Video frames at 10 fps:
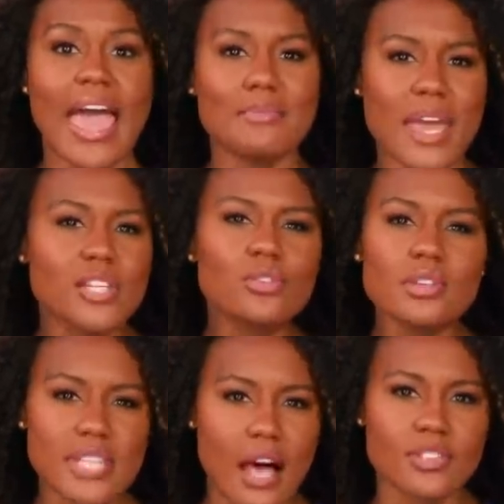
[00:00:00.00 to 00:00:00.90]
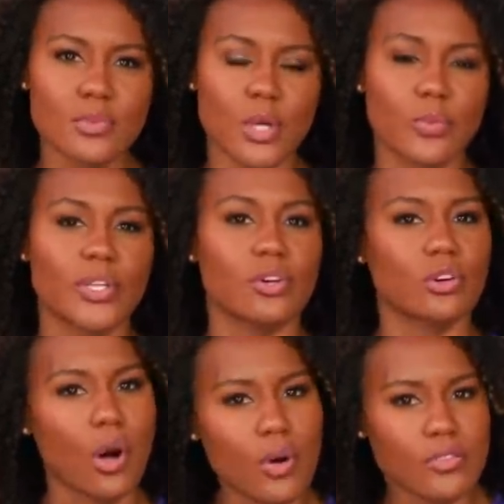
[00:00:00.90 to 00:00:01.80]
And make sure to tell someone when you're
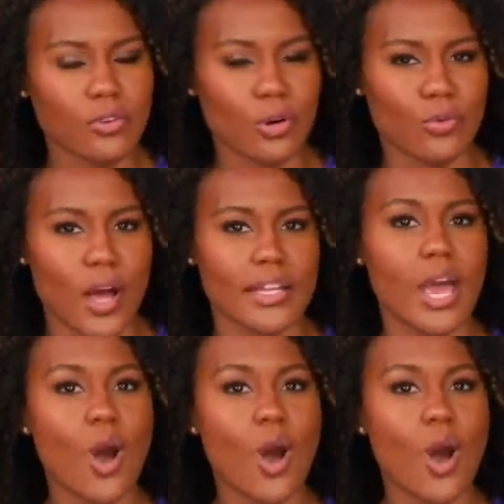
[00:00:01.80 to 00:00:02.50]
going for a run,